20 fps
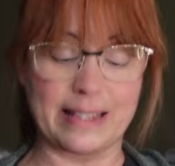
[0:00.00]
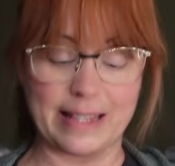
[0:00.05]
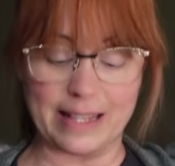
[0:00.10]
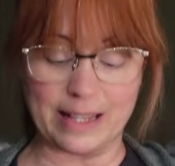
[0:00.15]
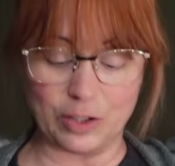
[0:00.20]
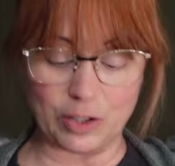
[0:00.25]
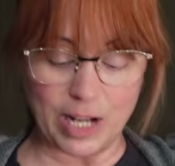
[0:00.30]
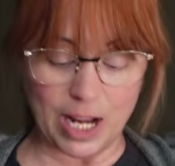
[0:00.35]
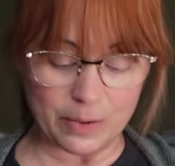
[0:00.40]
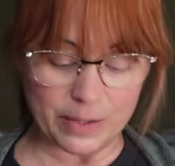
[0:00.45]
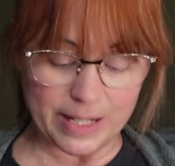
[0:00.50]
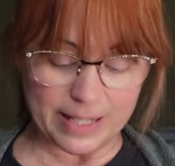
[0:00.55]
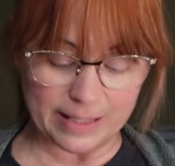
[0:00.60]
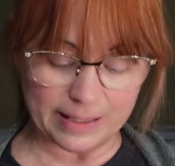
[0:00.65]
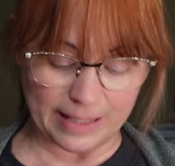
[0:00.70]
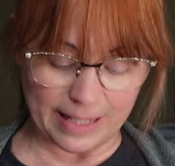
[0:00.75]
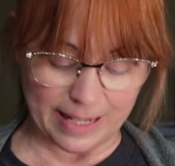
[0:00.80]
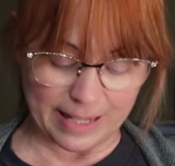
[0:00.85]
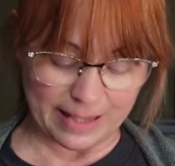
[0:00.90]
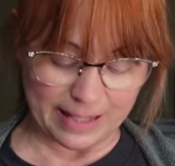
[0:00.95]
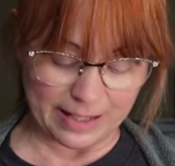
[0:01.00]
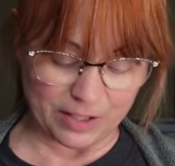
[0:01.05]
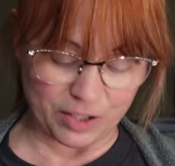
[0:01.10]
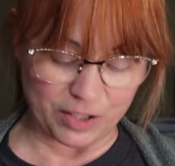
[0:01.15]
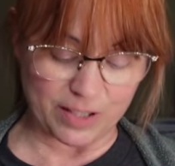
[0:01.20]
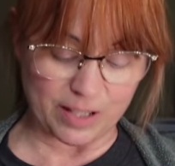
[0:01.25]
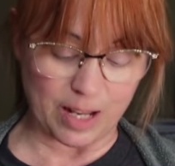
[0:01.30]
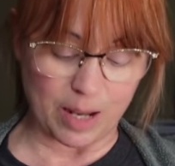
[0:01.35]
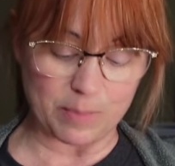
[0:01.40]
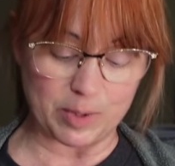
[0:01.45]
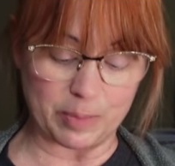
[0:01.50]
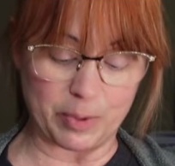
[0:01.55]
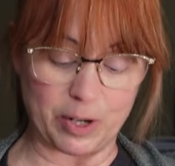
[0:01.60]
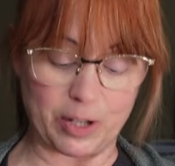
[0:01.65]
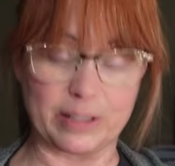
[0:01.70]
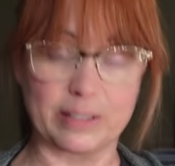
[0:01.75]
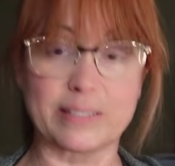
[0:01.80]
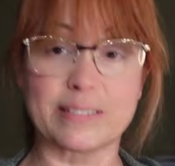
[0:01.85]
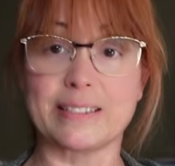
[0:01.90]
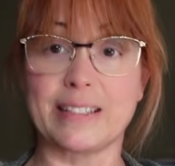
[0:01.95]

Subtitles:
look how easily this just comes apart.